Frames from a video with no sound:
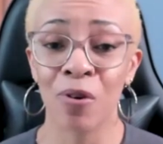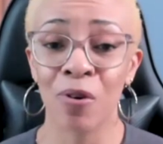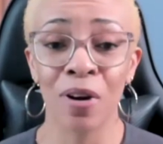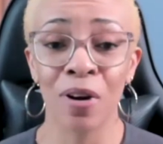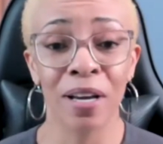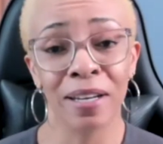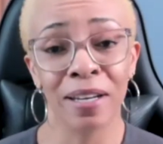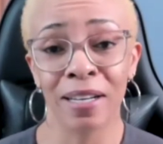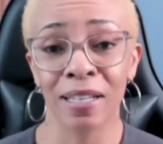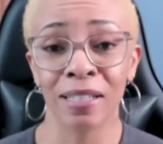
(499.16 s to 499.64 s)
more
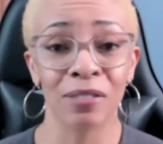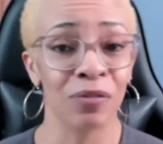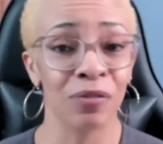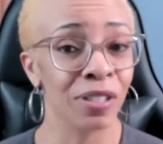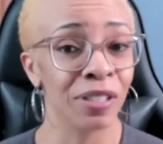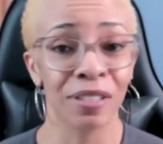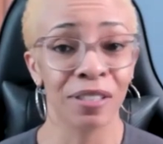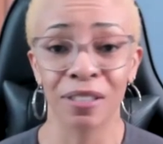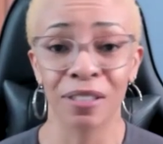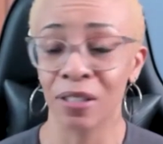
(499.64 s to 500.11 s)
headaches for
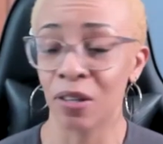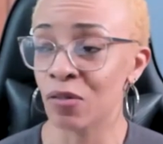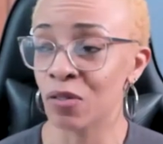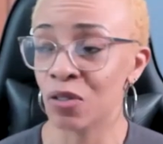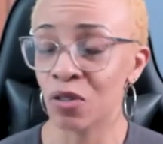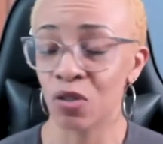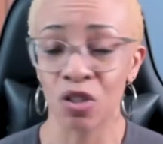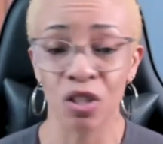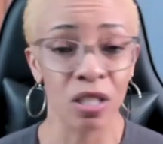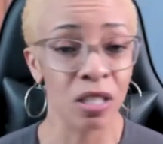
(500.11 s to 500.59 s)
yourself.
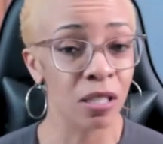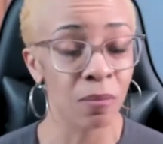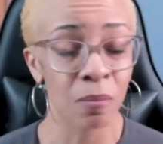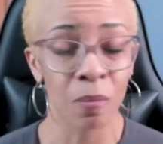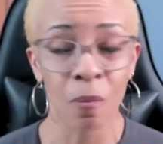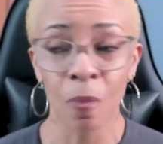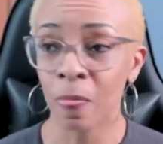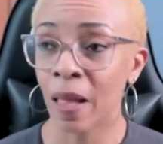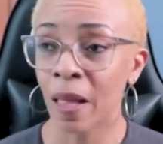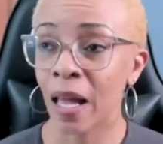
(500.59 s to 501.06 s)
So just
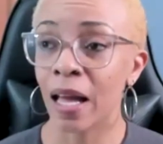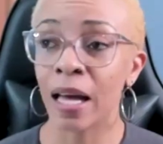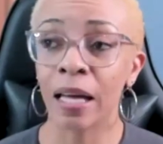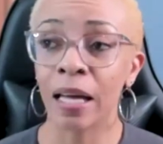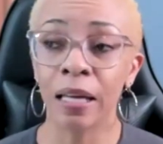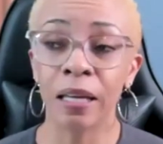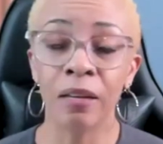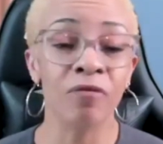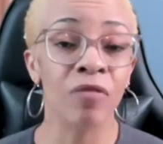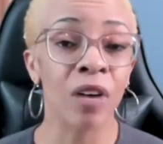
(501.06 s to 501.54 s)

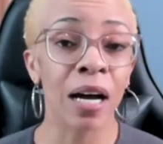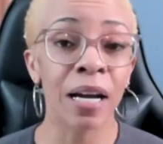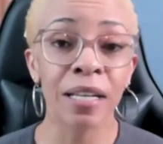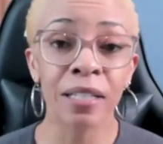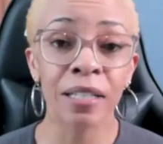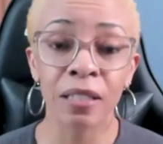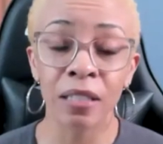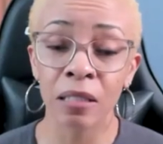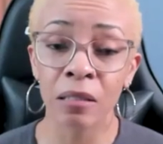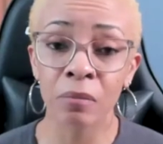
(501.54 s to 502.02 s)

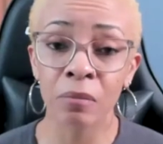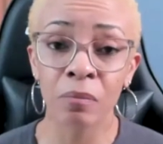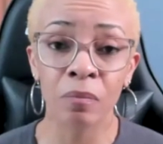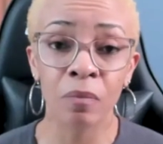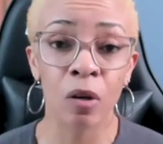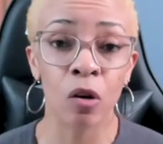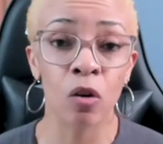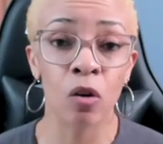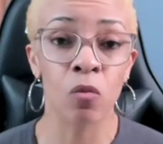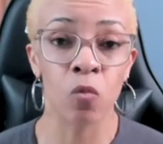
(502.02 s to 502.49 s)
invite
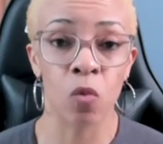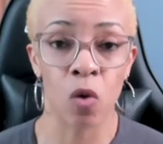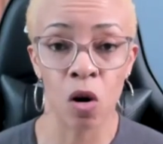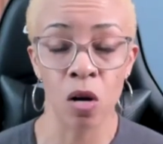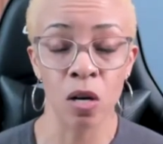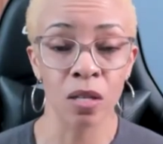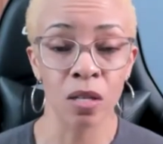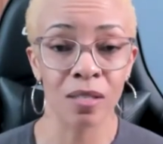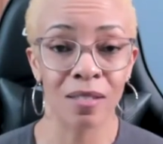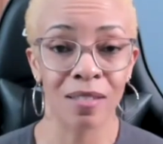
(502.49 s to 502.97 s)
them on
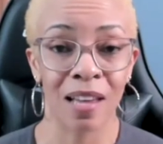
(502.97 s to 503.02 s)
walks.